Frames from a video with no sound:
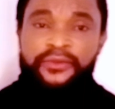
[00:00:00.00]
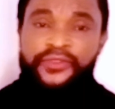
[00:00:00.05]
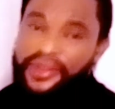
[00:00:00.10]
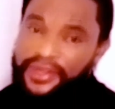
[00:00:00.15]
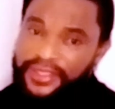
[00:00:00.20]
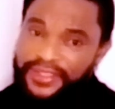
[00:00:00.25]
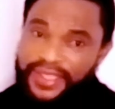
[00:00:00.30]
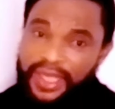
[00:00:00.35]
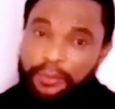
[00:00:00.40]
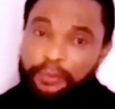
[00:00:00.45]

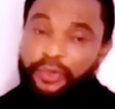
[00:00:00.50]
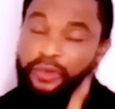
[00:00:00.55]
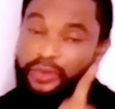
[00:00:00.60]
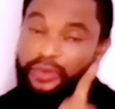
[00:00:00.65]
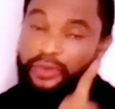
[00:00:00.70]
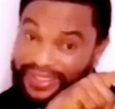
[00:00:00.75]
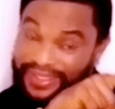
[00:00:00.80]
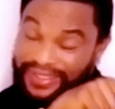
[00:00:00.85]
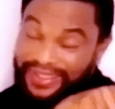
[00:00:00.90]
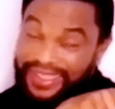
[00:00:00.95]
For
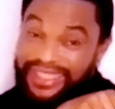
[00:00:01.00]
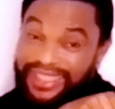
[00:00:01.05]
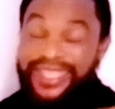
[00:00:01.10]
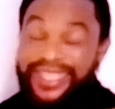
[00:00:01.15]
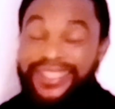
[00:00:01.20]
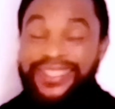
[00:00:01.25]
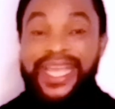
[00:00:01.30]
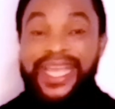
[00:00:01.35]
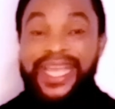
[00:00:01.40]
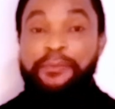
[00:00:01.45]
example, the
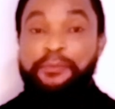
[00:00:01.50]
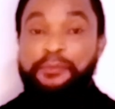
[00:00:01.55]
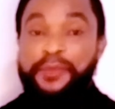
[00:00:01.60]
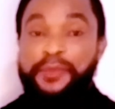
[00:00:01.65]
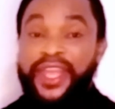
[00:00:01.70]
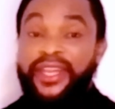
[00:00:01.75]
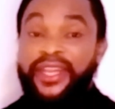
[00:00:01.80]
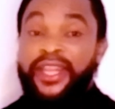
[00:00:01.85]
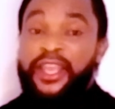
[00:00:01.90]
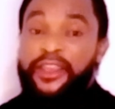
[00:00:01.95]
sentence I
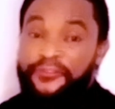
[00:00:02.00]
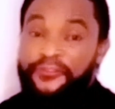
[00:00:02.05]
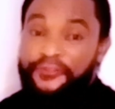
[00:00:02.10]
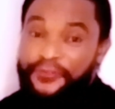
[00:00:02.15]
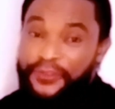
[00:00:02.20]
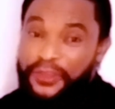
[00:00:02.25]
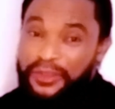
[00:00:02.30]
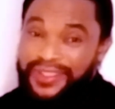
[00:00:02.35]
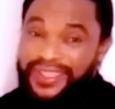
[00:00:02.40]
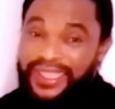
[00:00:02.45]
made
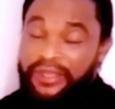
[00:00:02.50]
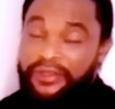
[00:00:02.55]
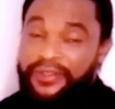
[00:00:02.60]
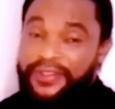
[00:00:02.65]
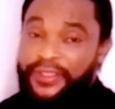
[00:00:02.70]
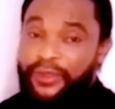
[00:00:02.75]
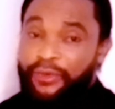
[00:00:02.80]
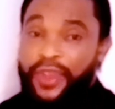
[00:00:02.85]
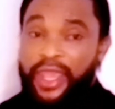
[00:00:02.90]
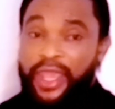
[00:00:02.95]
few
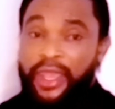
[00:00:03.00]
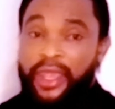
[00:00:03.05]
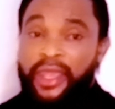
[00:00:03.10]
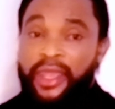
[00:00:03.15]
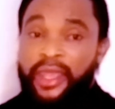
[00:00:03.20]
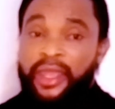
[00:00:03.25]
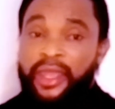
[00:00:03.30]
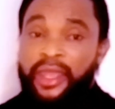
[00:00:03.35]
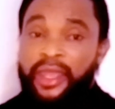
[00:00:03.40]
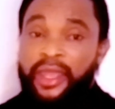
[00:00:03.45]
seconds
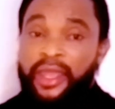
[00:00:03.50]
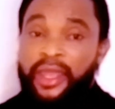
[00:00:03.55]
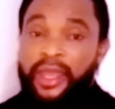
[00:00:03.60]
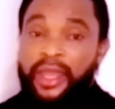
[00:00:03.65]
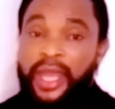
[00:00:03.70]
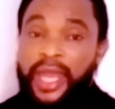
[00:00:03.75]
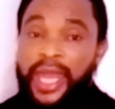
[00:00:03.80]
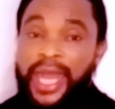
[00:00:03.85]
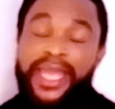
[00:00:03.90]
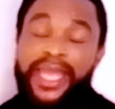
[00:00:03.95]
away.
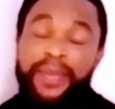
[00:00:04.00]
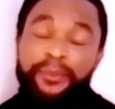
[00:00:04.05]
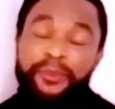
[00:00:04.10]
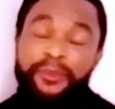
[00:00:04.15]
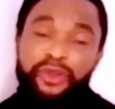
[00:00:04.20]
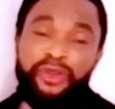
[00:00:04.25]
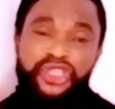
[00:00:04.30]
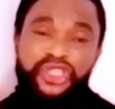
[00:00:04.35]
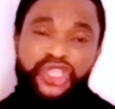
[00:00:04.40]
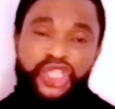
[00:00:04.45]
I am
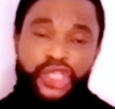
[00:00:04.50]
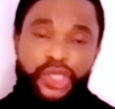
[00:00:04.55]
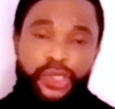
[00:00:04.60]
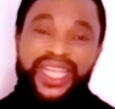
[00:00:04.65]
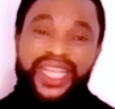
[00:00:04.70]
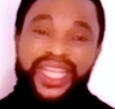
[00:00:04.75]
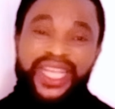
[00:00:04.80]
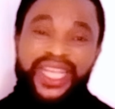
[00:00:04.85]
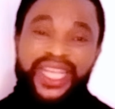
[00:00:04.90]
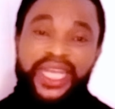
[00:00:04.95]
going to
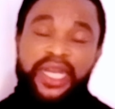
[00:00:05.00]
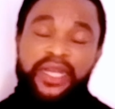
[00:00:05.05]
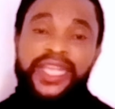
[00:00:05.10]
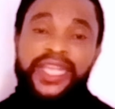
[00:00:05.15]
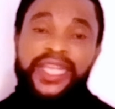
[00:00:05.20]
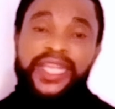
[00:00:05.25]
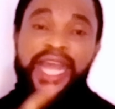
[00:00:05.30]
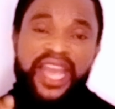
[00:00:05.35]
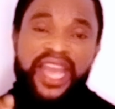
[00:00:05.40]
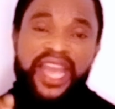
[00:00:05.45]
school
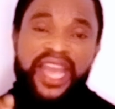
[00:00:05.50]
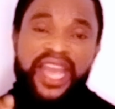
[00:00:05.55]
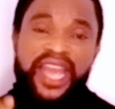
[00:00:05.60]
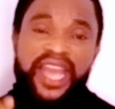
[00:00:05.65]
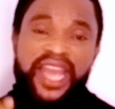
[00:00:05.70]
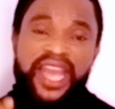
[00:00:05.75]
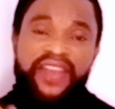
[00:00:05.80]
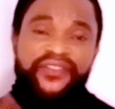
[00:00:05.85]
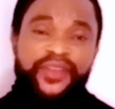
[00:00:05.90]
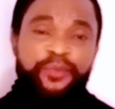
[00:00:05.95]
because
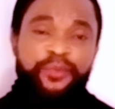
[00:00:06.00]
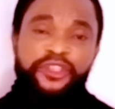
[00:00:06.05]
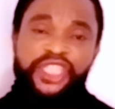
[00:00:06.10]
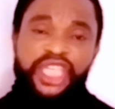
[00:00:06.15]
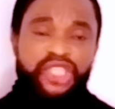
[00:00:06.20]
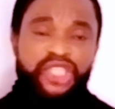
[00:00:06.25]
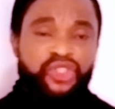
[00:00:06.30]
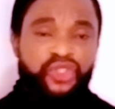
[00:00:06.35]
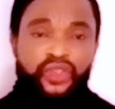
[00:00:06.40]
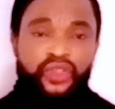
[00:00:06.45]
I have a
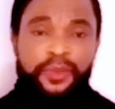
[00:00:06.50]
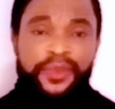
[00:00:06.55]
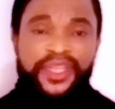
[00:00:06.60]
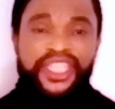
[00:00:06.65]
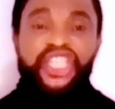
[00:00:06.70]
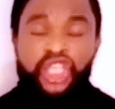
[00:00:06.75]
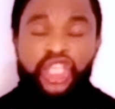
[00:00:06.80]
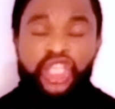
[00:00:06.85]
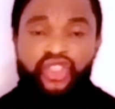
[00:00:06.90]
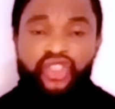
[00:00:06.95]
project to
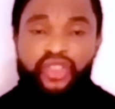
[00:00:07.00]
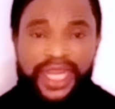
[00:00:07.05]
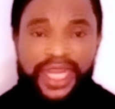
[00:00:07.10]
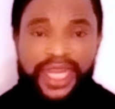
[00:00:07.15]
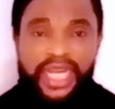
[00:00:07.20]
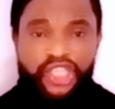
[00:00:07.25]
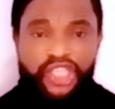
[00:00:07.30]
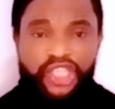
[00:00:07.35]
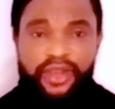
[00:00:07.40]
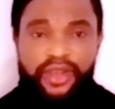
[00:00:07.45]
submit to
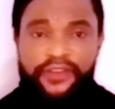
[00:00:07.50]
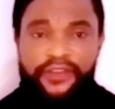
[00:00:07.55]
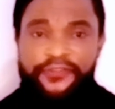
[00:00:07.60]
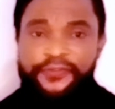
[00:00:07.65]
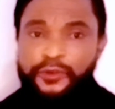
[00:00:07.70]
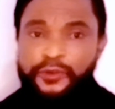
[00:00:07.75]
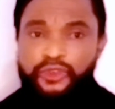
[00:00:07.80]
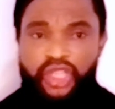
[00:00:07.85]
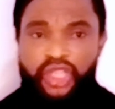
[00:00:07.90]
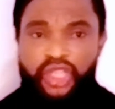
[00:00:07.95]
my lecturer,
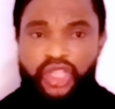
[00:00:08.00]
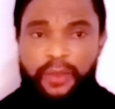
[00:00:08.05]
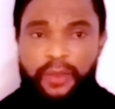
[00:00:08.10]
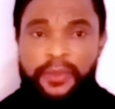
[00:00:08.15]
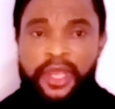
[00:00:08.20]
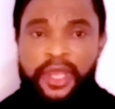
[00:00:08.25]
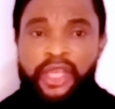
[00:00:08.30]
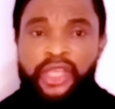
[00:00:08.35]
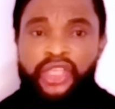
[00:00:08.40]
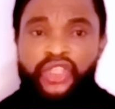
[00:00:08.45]
full
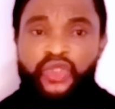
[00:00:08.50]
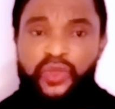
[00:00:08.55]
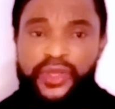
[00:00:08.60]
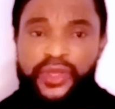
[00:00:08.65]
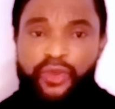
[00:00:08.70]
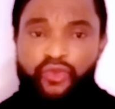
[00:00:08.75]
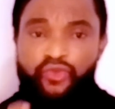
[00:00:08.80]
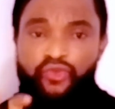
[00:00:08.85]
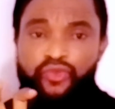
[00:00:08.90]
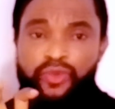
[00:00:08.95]
stop.
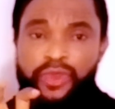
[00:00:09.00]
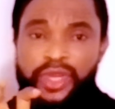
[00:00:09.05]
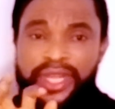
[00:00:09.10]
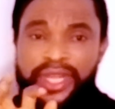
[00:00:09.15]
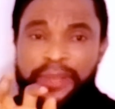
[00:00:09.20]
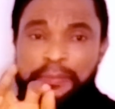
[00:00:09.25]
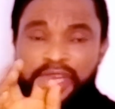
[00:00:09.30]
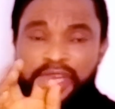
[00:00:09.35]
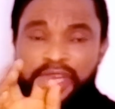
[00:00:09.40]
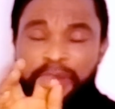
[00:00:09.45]
So
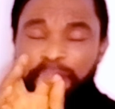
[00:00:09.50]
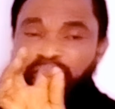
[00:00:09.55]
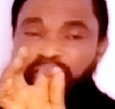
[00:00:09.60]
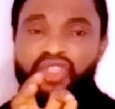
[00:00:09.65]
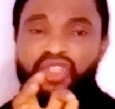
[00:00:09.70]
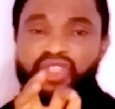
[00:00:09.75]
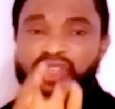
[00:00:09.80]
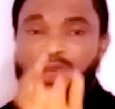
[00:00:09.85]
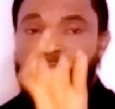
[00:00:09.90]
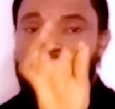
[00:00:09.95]
the
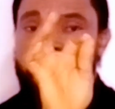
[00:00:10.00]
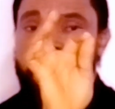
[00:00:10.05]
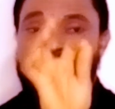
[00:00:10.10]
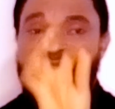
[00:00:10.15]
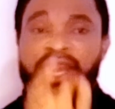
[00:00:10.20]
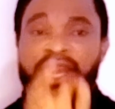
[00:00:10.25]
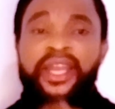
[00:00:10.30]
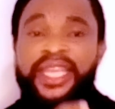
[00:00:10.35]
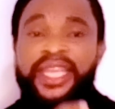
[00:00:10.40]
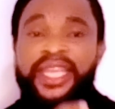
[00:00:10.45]
punctuation
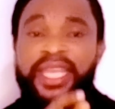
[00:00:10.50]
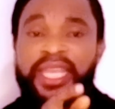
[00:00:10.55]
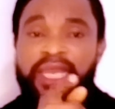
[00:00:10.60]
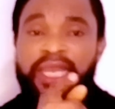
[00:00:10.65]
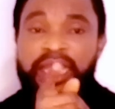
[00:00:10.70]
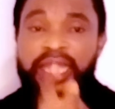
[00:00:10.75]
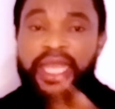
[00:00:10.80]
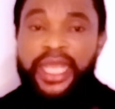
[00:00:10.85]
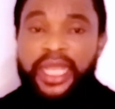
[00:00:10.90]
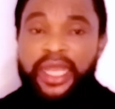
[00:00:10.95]
comma
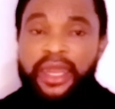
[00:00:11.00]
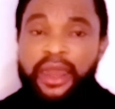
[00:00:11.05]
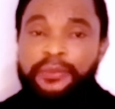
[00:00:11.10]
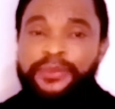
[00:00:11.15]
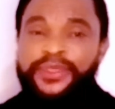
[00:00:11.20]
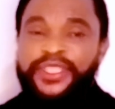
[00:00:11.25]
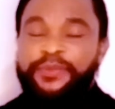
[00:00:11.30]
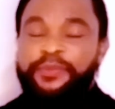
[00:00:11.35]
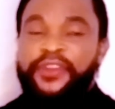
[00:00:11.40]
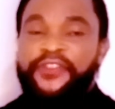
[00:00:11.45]

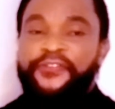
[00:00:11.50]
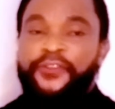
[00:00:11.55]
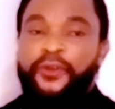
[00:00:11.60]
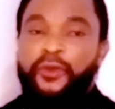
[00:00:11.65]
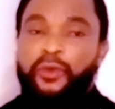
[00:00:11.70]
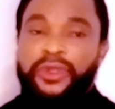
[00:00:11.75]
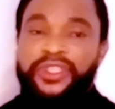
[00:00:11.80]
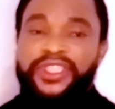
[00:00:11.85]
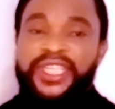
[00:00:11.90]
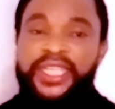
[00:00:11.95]
comes
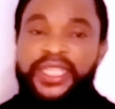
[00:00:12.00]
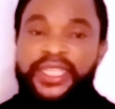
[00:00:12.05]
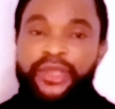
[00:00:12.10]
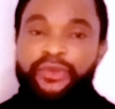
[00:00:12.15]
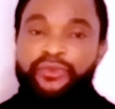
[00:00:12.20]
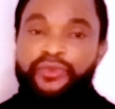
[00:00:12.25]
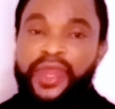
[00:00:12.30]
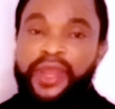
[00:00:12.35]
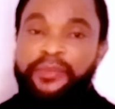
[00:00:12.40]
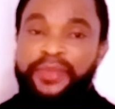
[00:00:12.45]
before
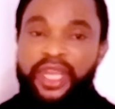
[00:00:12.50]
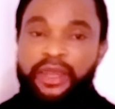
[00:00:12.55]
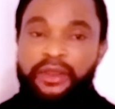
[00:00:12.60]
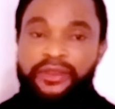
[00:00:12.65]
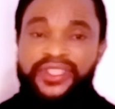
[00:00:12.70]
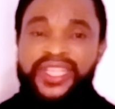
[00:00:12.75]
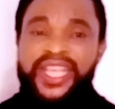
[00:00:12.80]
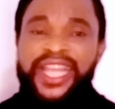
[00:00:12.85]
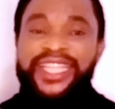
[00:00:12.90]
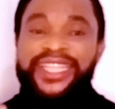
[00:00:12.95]
the word
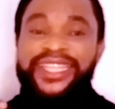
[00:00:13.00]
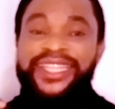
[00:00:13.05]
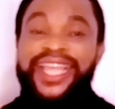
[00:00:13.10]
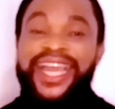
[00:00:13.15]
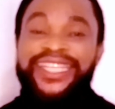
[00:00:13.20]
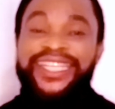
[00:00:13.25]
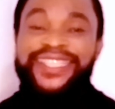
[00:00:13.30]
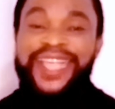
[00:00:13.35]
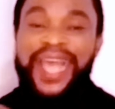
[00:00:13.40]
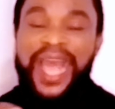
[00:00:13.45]
because.
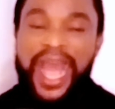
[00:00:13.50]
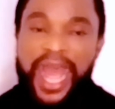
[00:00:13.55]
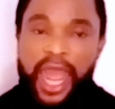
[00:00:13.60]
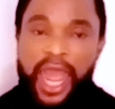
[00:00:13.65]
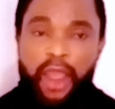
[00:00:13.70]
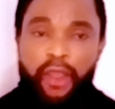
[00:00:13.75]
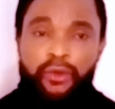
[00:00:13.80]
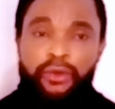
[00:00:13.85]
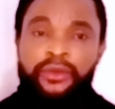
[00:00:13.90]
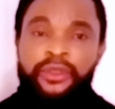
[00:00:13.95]
That is
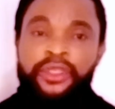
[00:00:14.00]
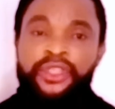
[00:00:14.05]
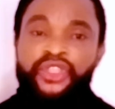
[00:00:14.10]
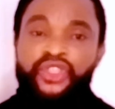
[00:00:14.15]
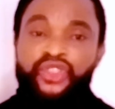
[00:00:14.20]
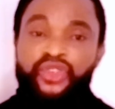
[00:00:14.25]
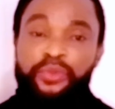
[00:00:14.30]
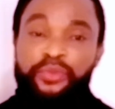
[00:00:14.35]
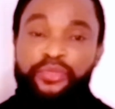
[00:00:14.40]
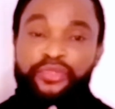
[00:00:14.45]
how
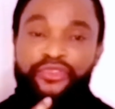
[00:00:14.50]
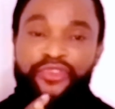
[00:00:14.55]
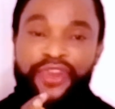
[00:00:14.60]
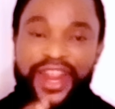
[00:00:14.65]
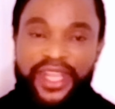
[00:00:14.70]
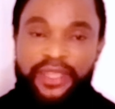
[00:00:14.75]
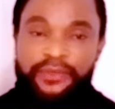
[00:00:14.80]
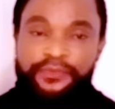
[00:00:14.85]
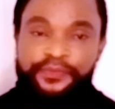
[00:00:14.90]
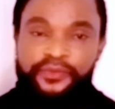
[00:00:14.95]
to
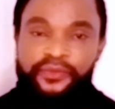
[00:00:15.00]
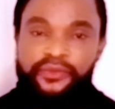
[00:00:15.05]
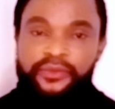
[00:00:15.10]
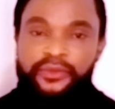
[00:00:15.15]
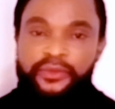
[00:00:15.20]
break